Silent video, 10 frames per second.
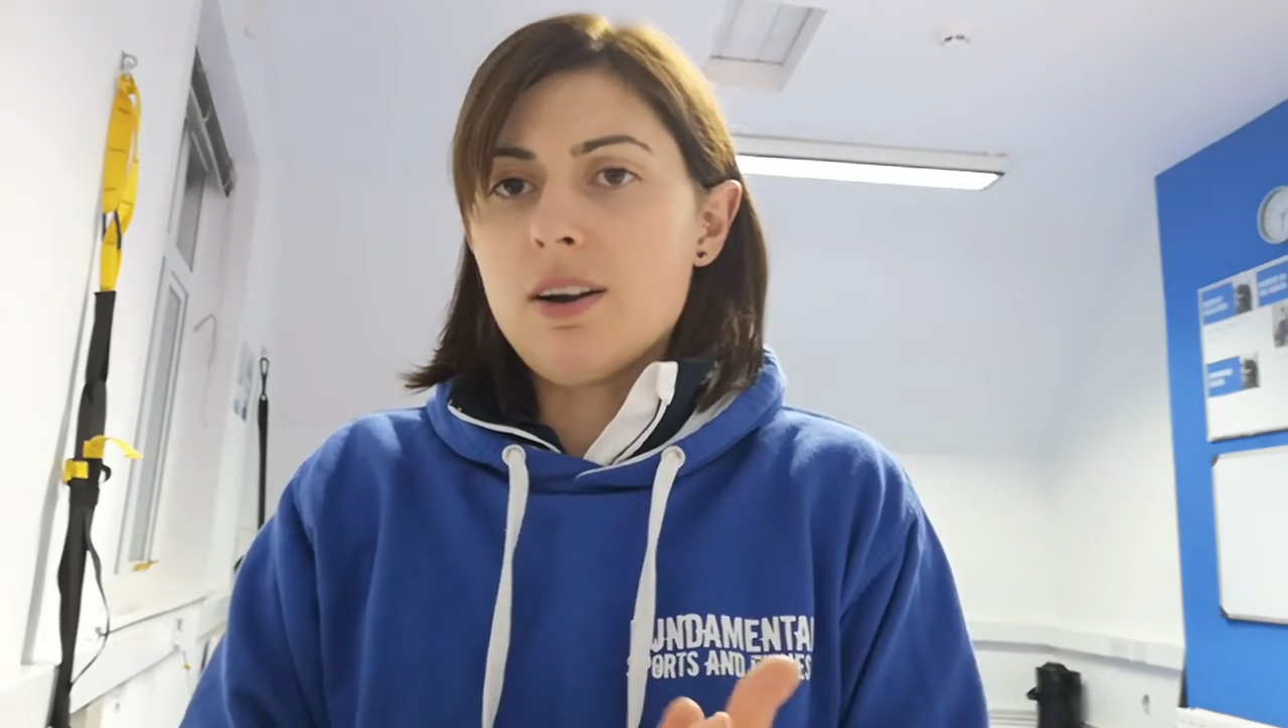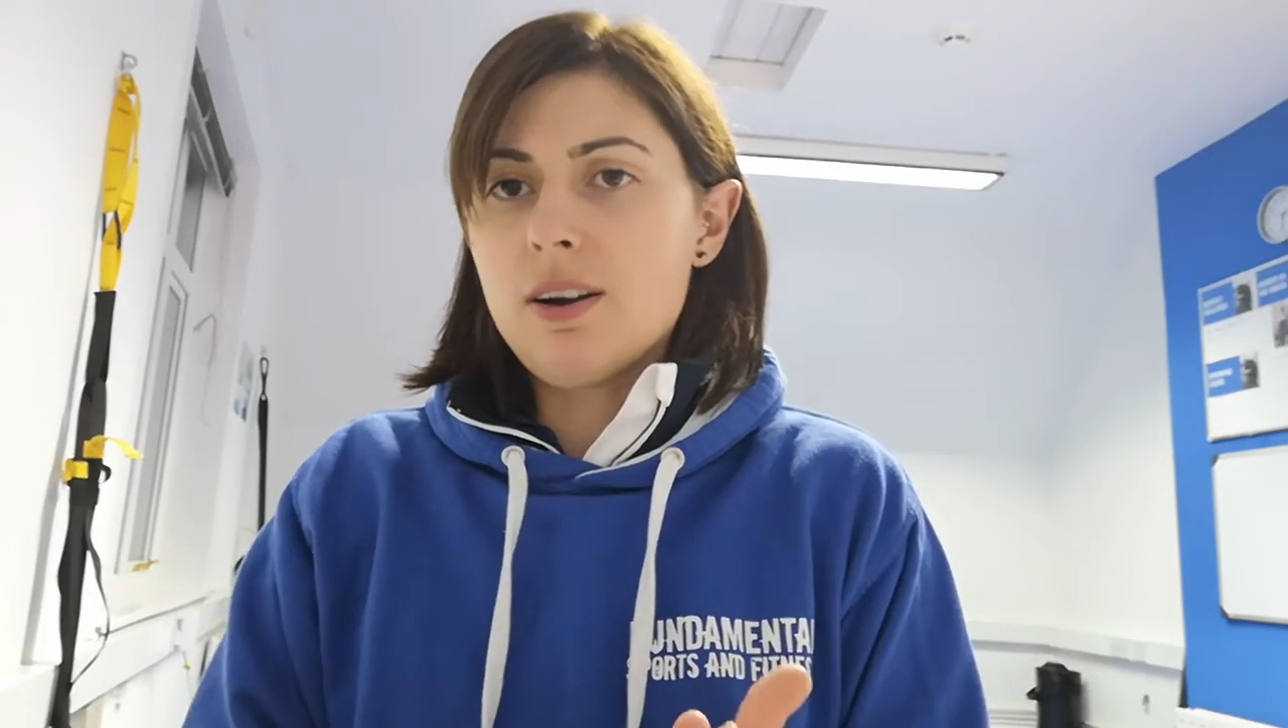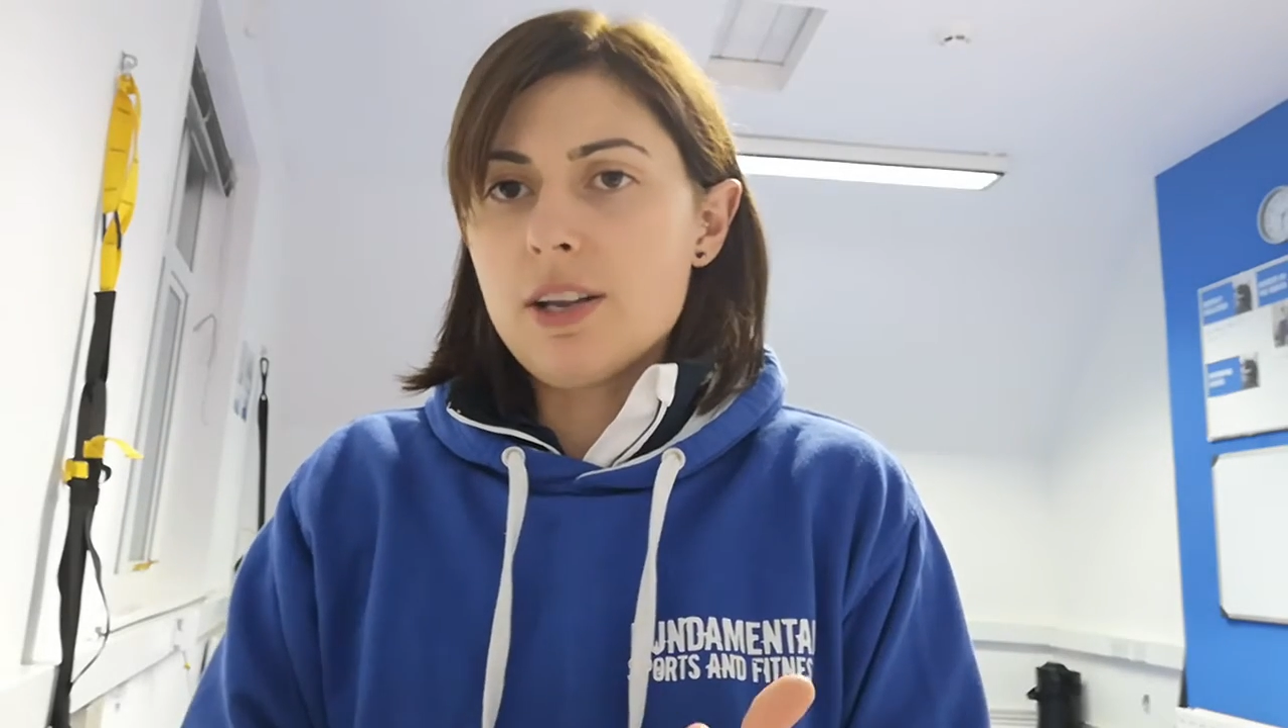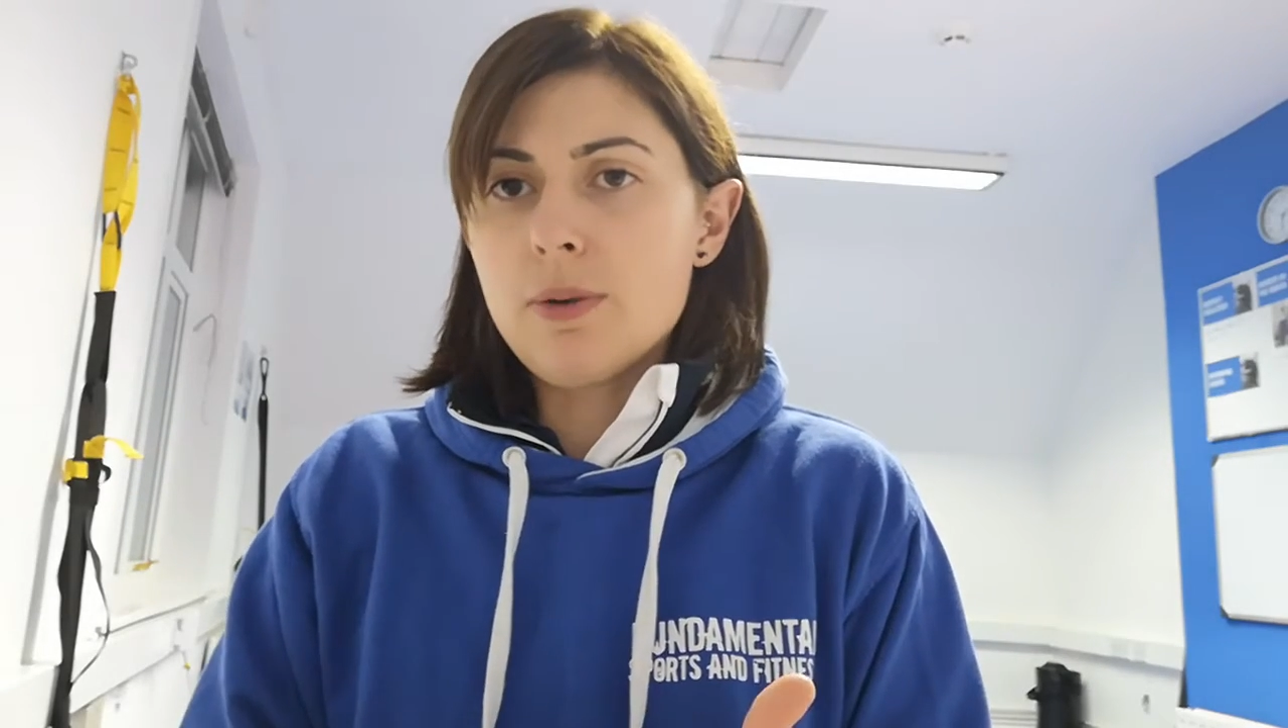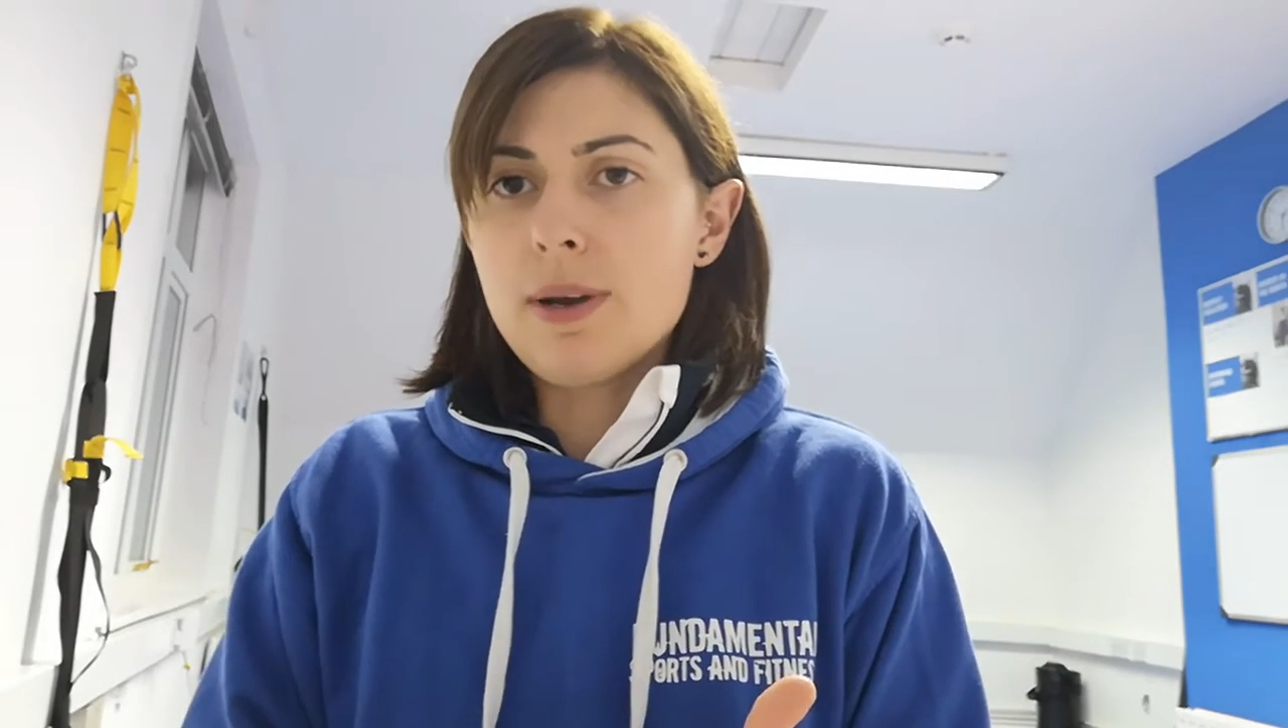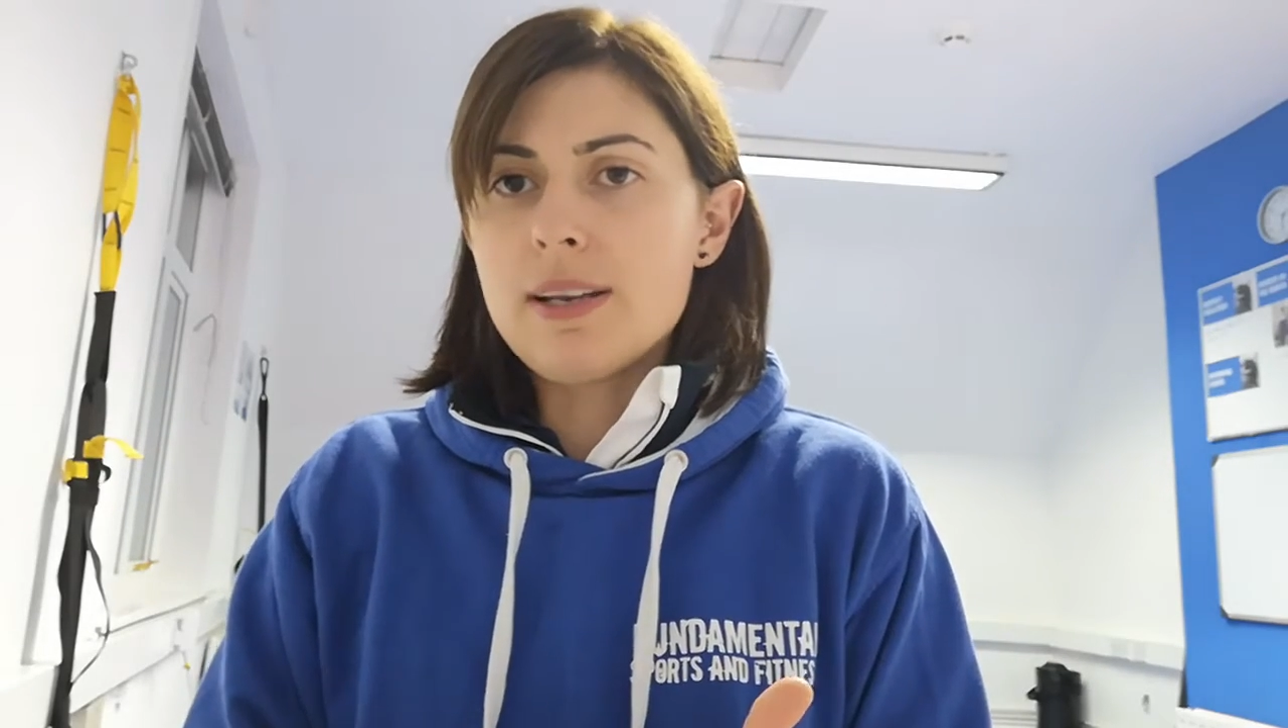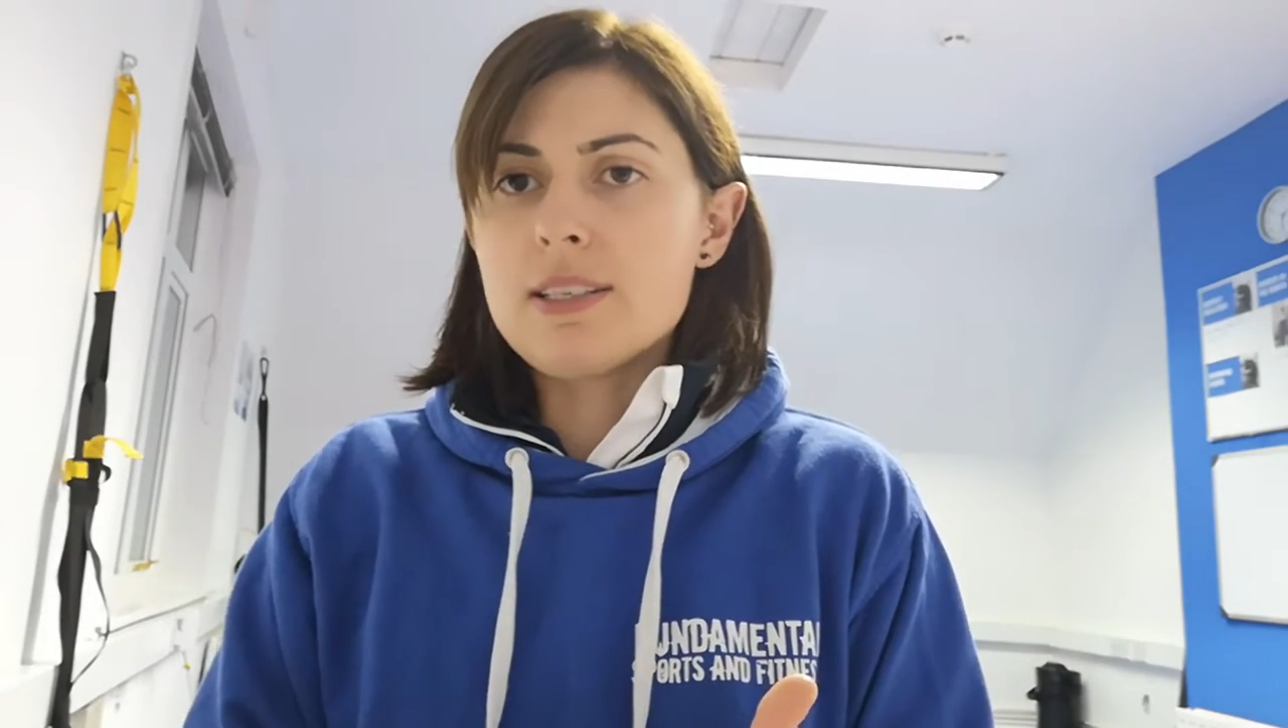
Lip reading: are you in?